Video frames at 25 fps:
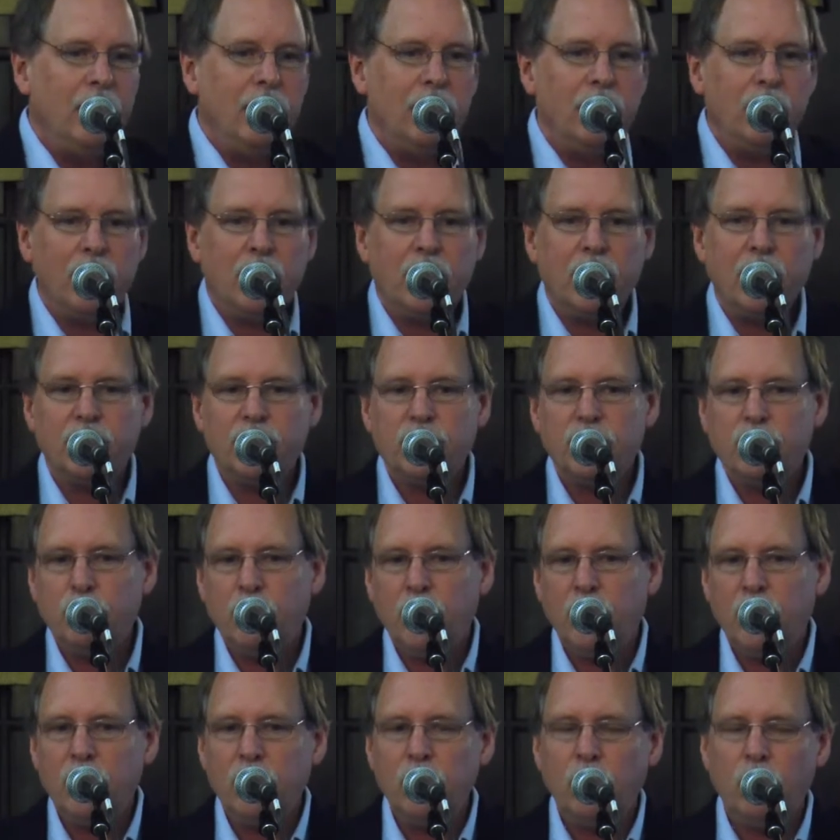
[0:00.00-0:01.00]
The
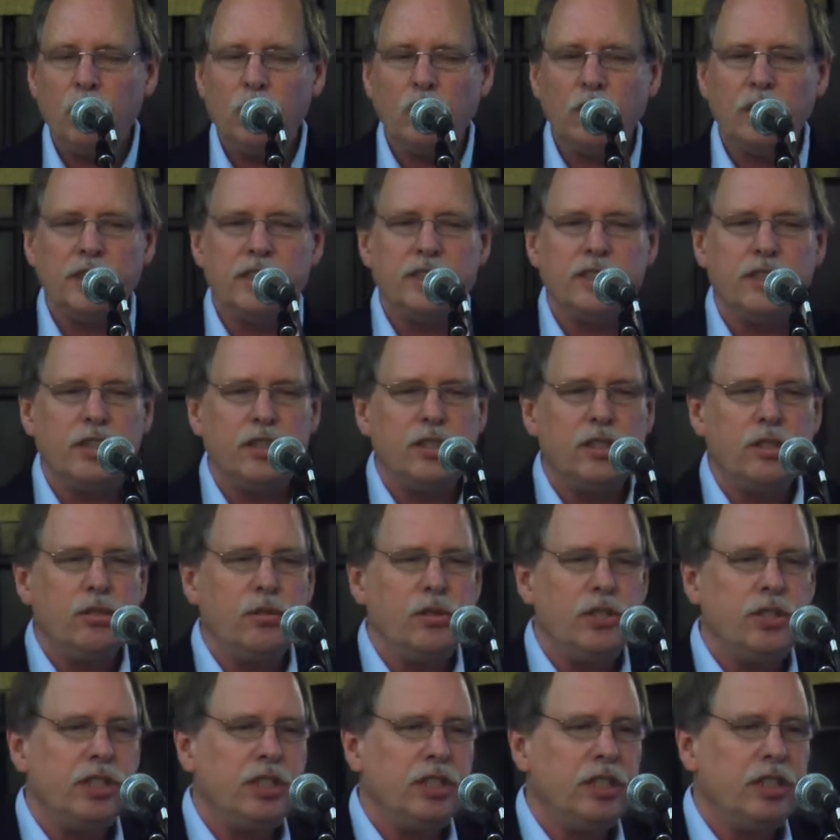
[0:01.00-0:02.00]
customary local
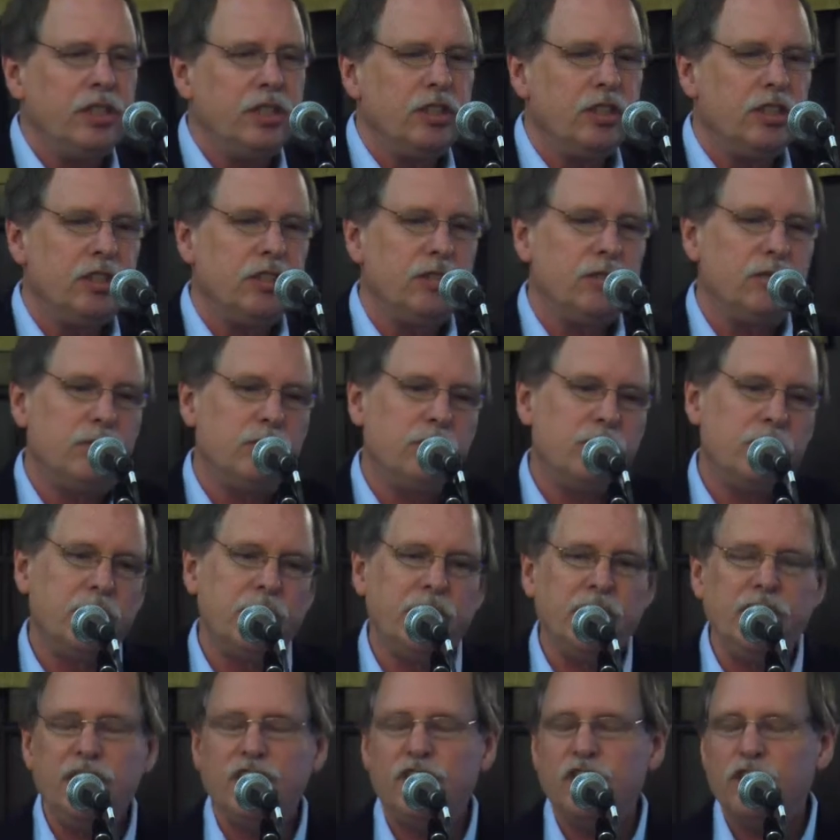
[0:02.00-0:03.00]
institutions
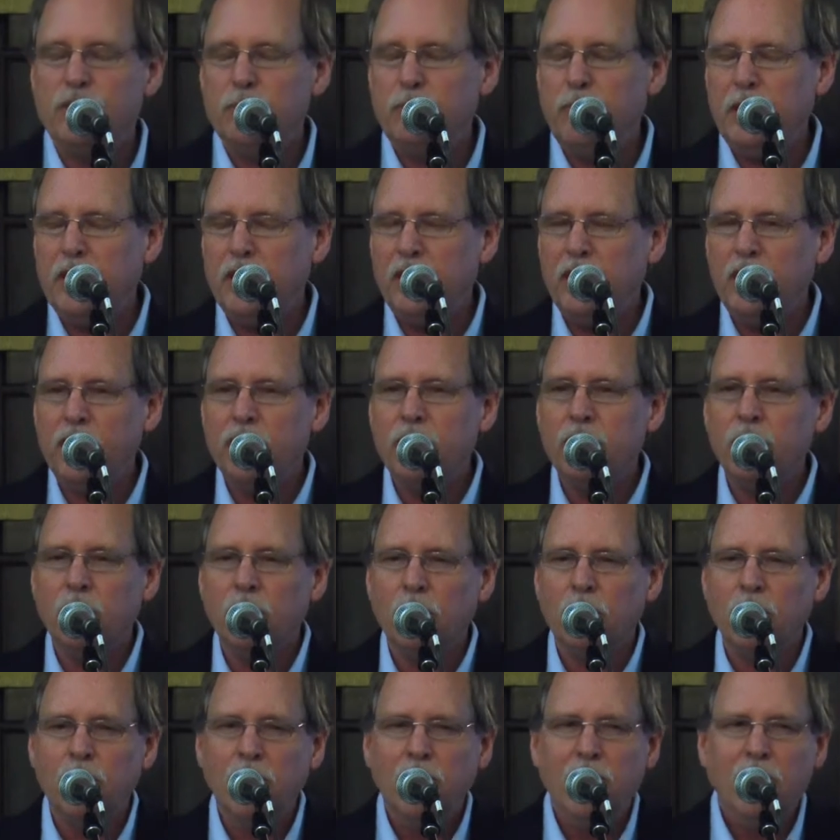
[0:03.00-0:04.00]
ceased to be
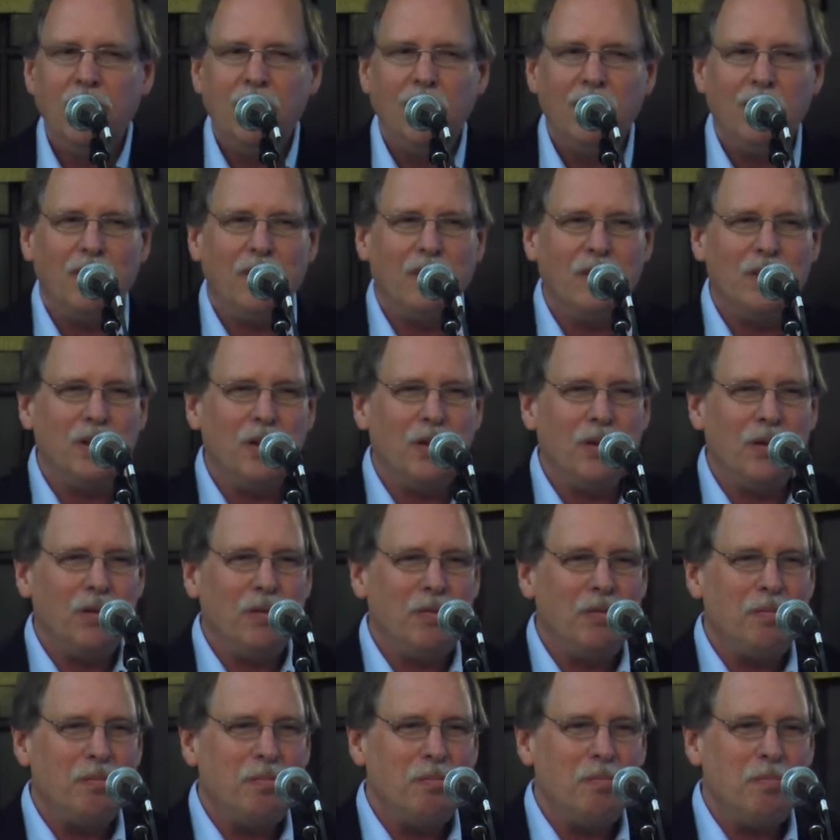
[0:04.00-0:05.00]
legal,
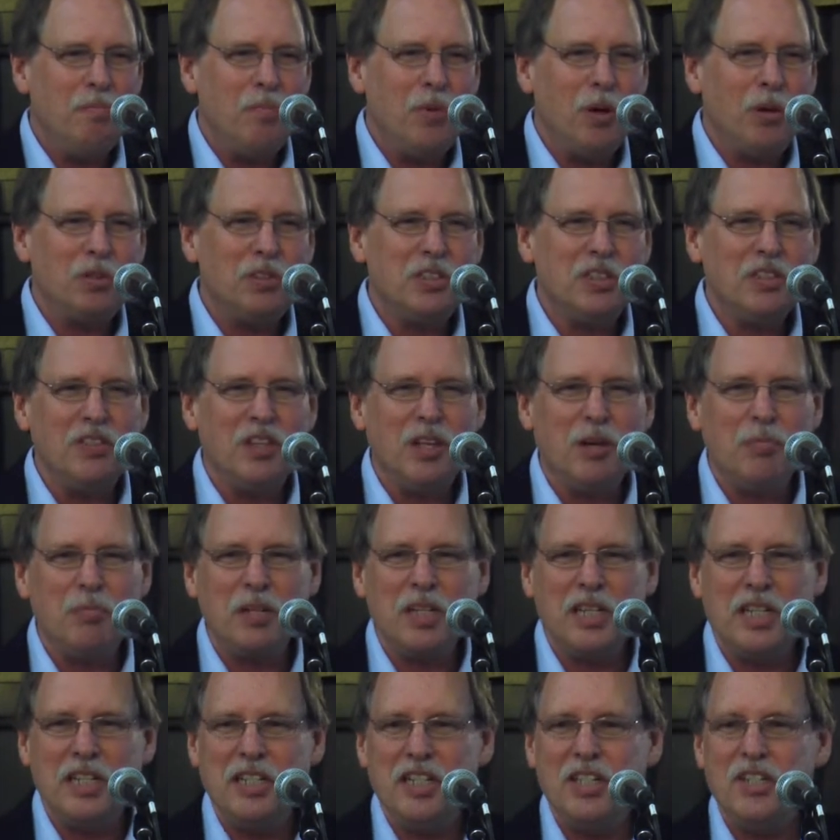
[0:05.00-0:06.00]
although most of them
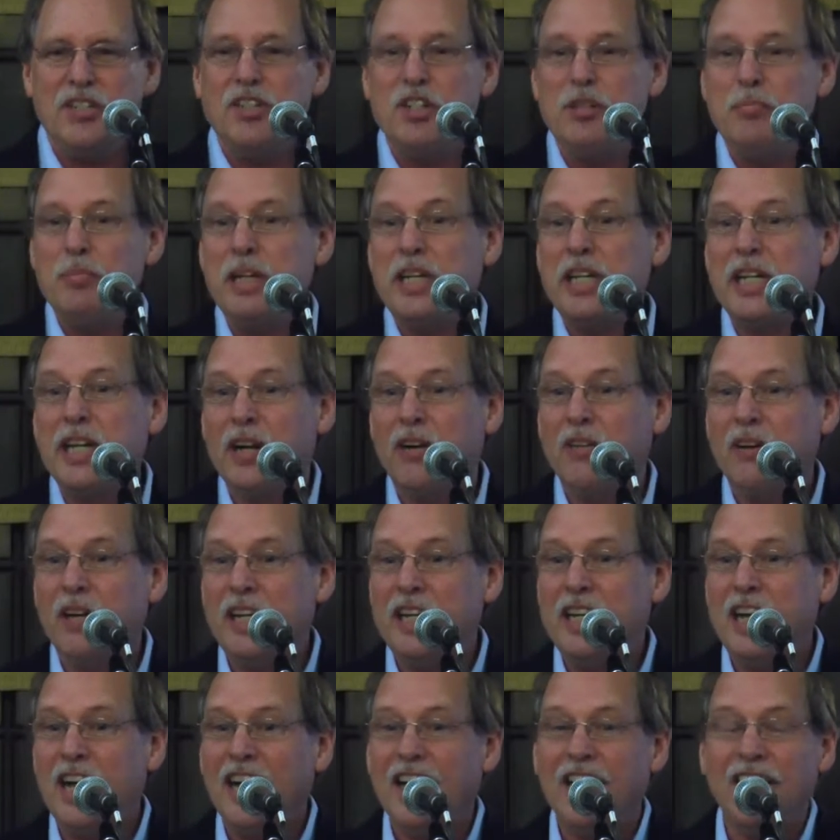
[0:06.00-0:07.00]
continued to be
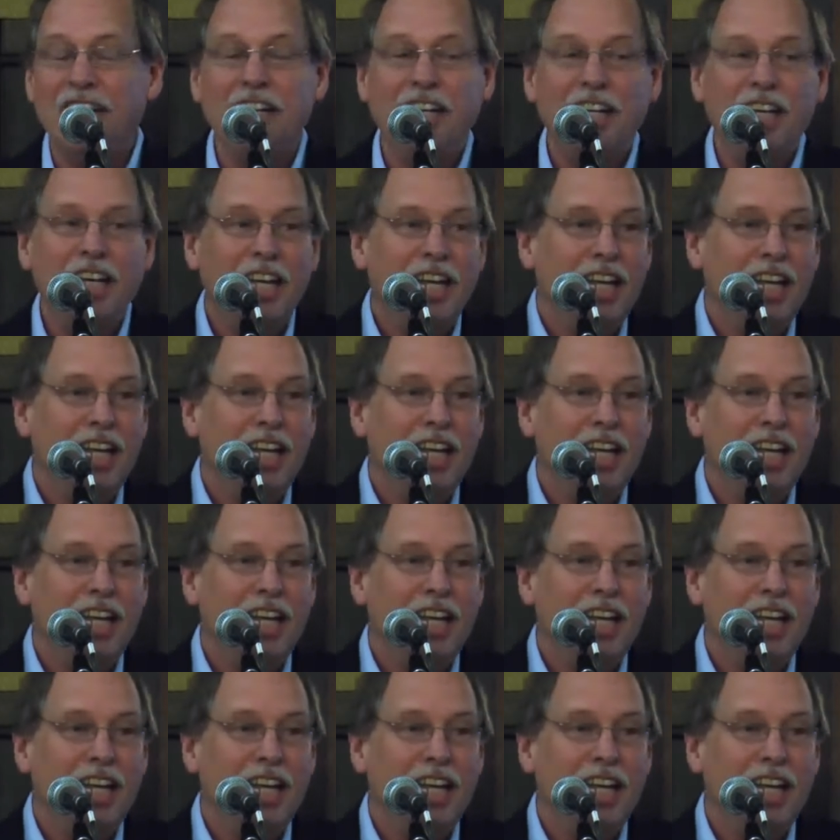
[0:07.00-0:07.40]
carried on.